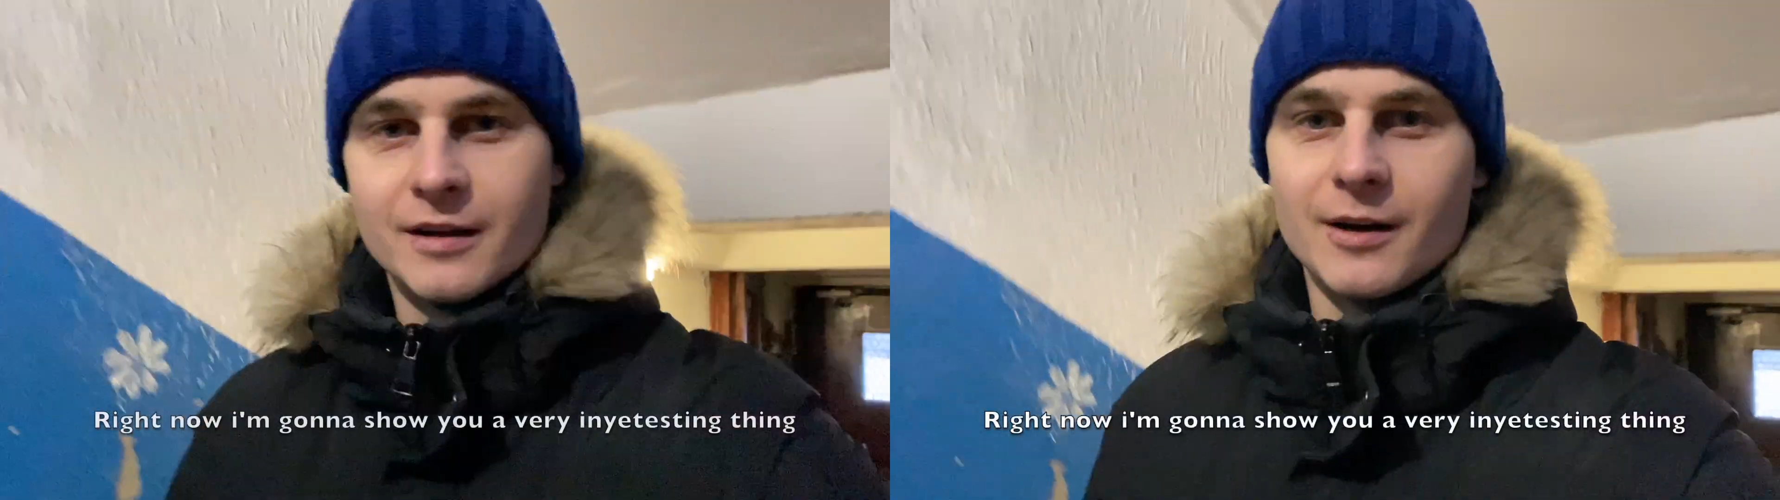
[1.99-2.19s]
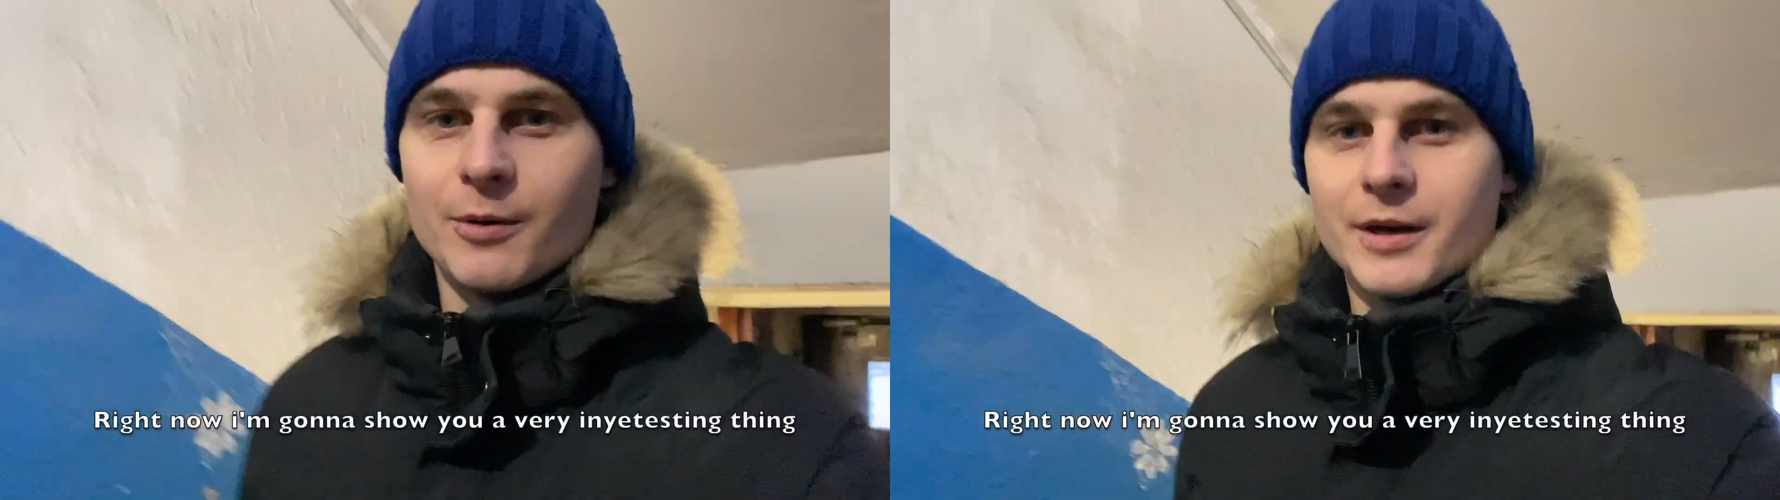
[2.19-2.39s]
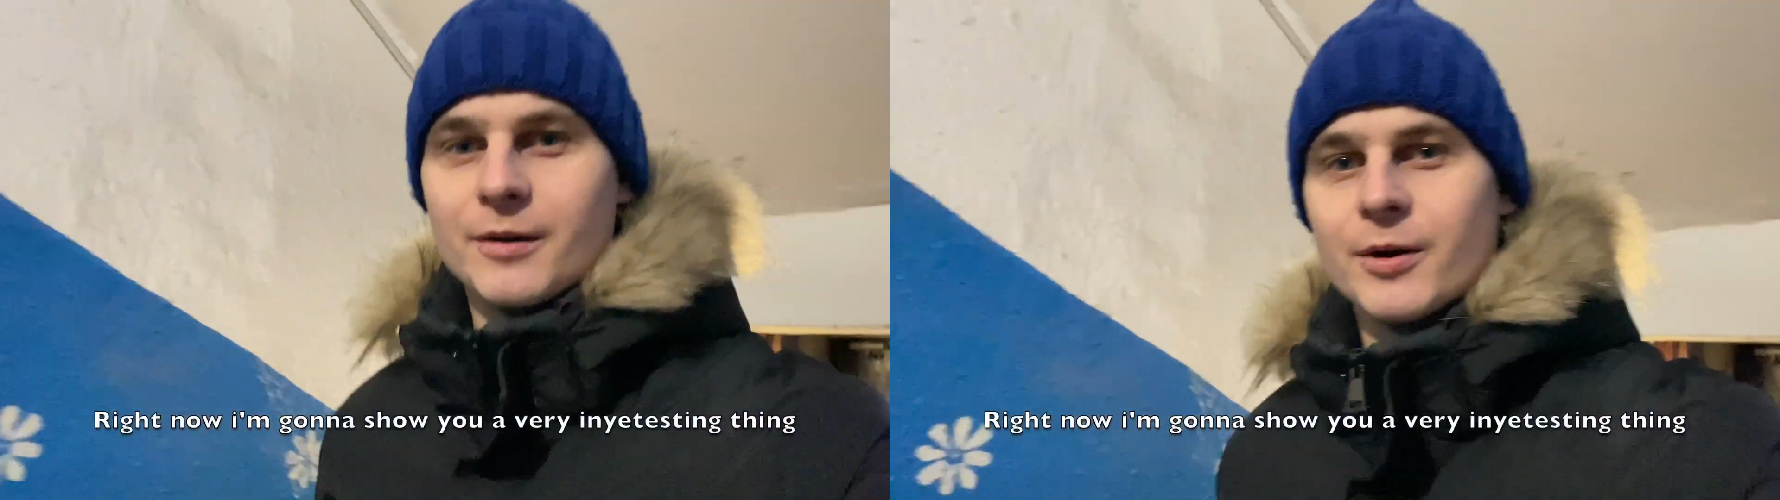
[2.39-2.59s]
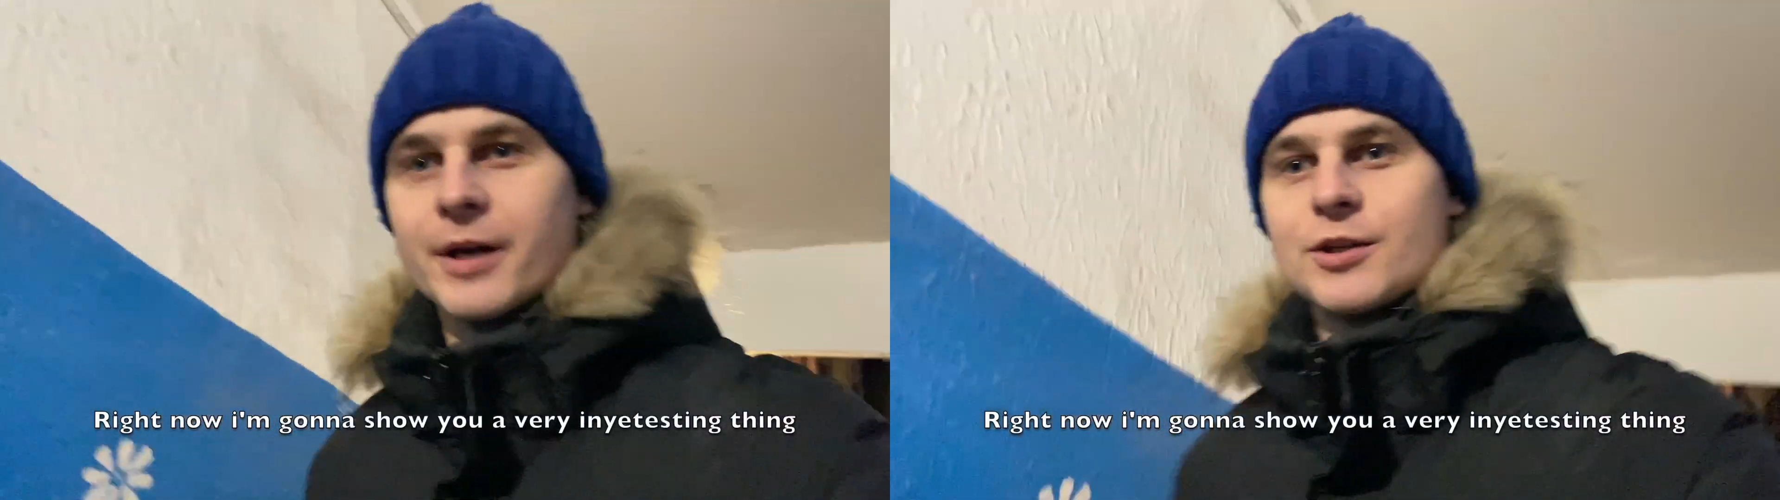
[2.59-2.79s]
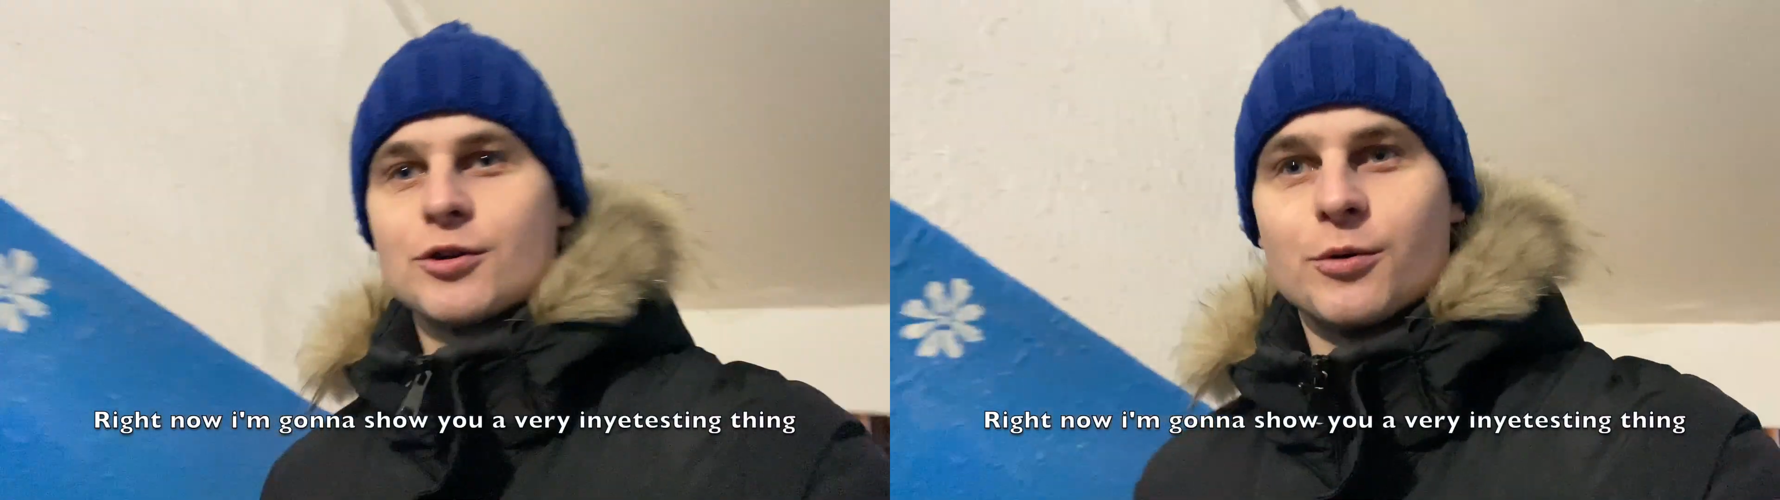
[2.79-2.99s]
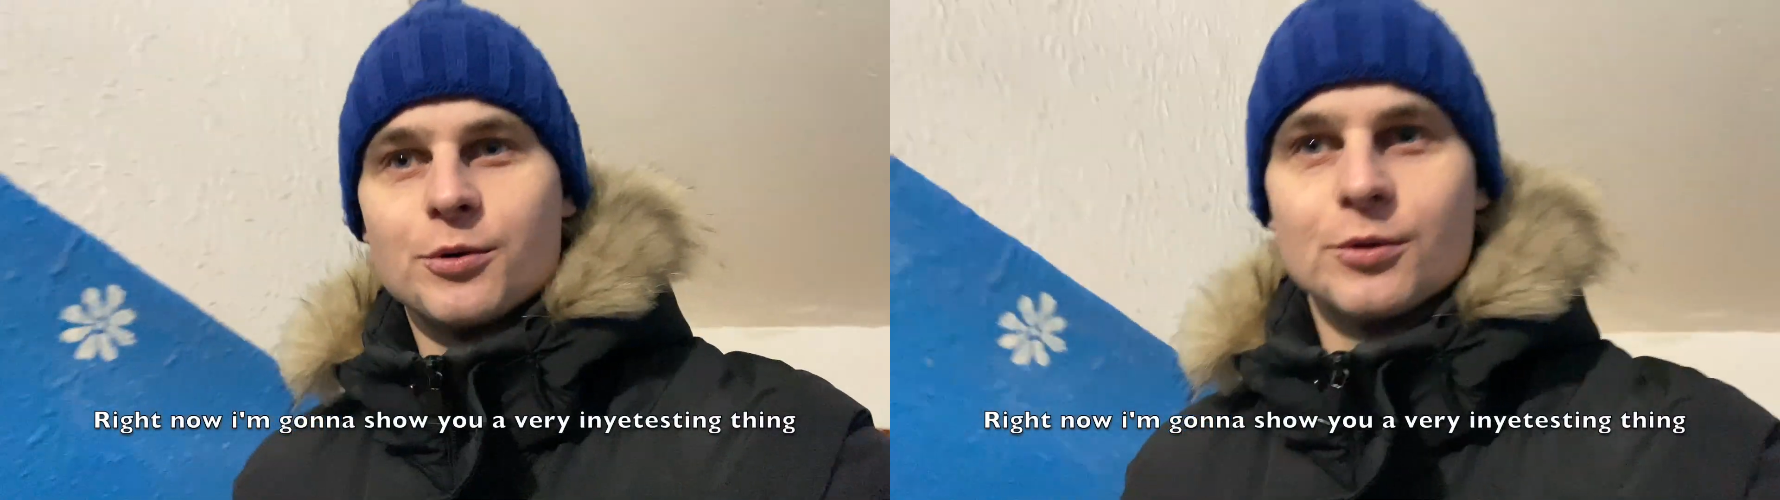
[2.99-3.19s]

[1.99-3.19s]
now I'm gonna show